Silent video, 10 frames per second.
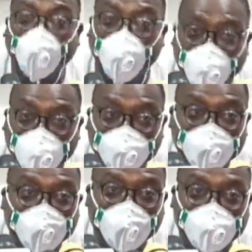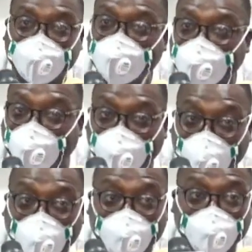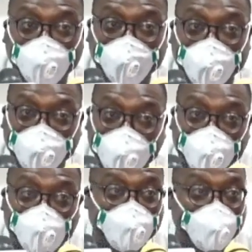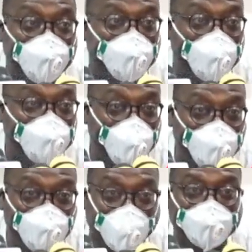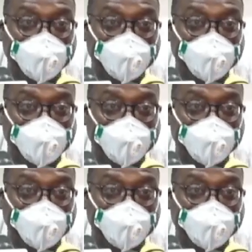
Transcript: seriously. Just a who purchased a mamma will Mugana for.